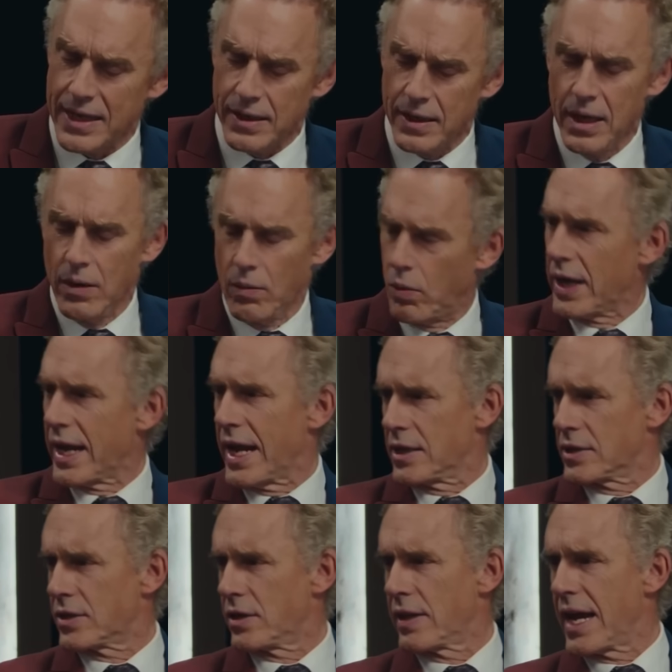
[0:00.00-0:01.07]
And one
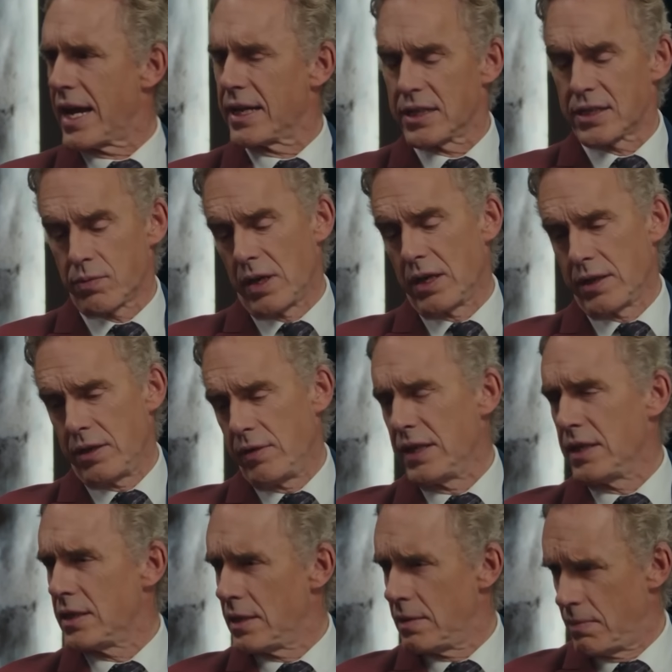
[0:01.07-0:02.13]
answer to that is, well, you
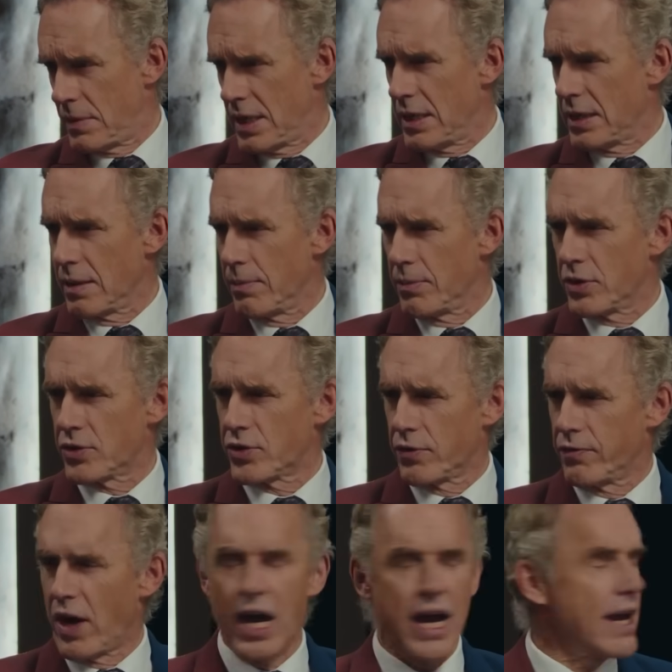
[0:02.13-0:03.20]
need to eat them to
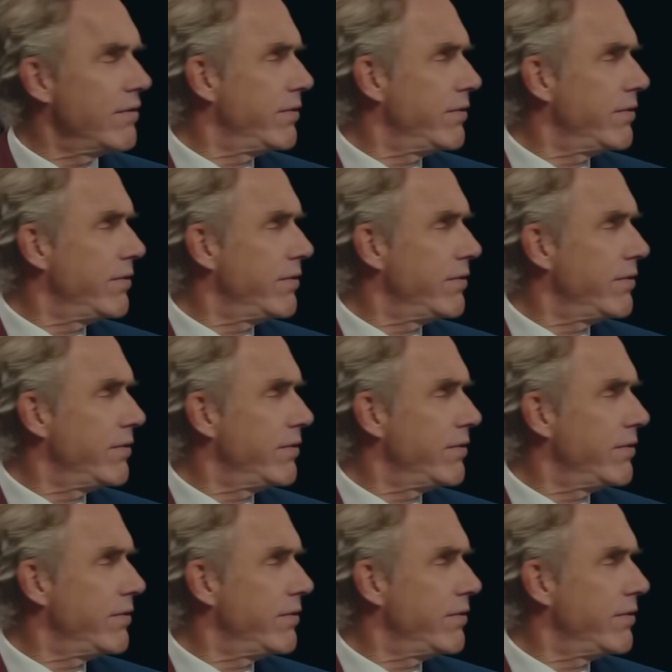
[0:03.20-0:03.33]
survive.